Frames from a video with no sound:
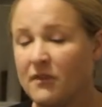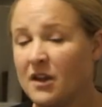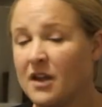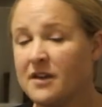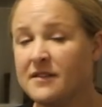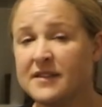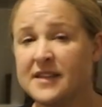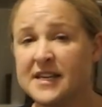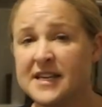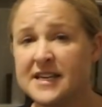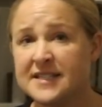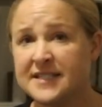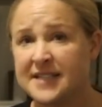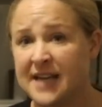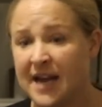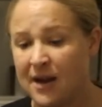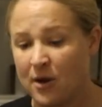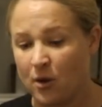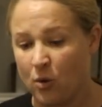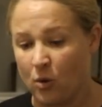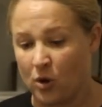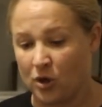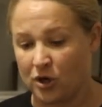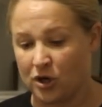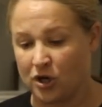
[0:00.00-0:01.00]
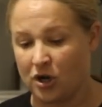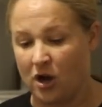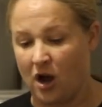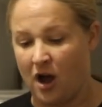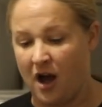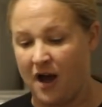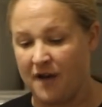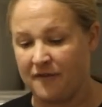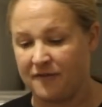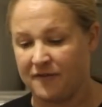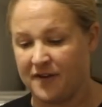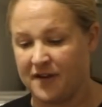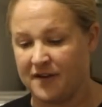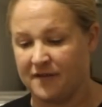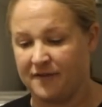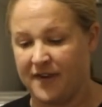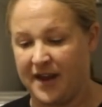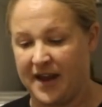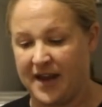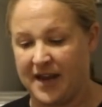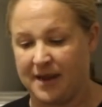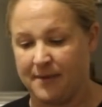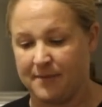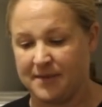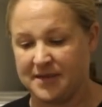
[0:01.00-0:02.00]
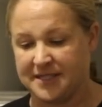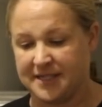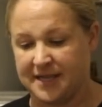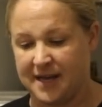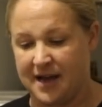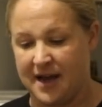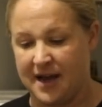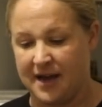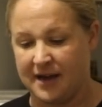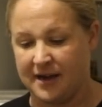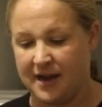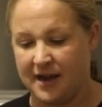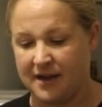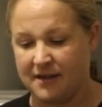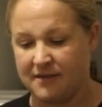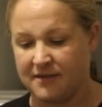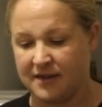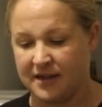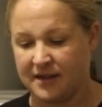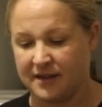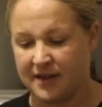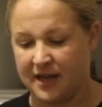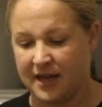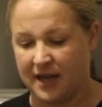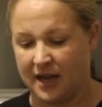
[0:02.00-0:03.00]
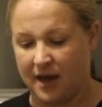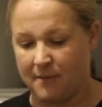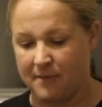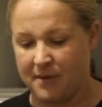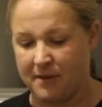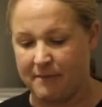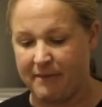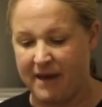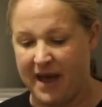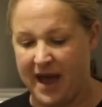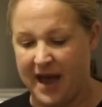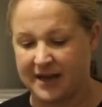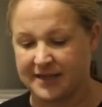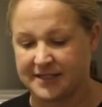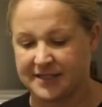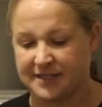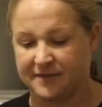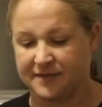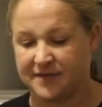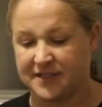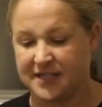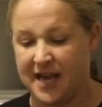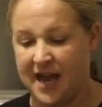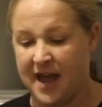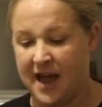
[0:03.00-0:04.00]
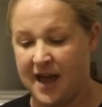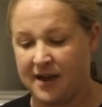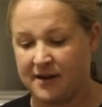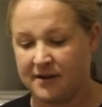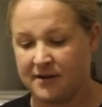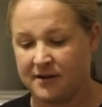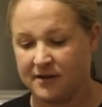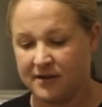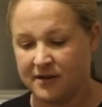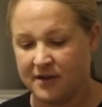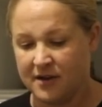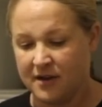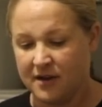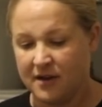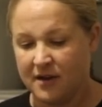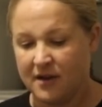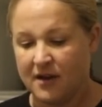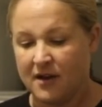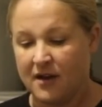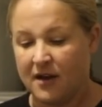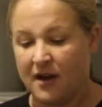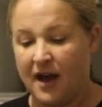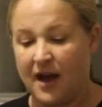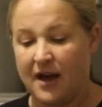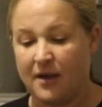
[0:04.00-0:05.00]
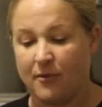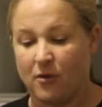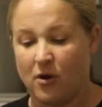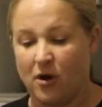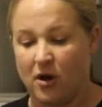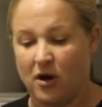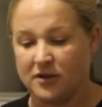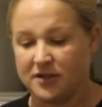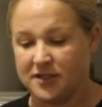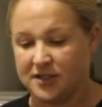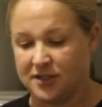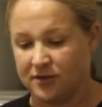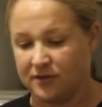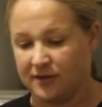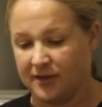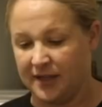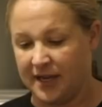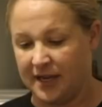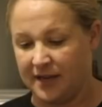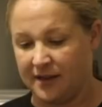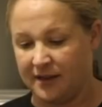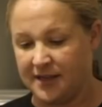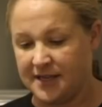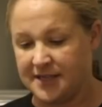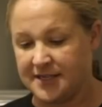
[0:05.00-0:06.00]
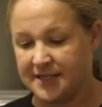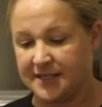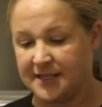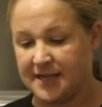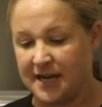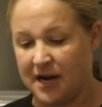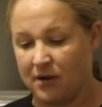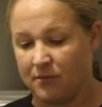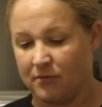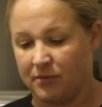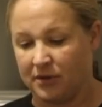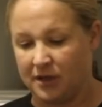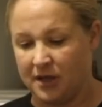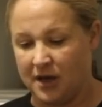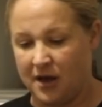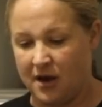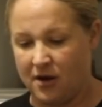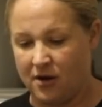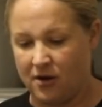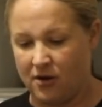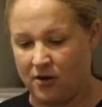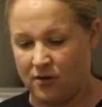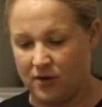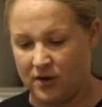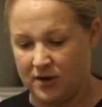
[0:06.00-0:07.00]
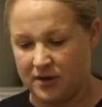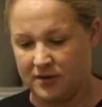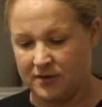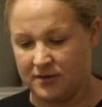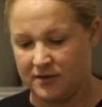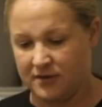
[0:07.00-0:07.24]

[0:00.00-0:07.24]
These I order off of Amazon. I think they come in packs of 10. I will also link these down below.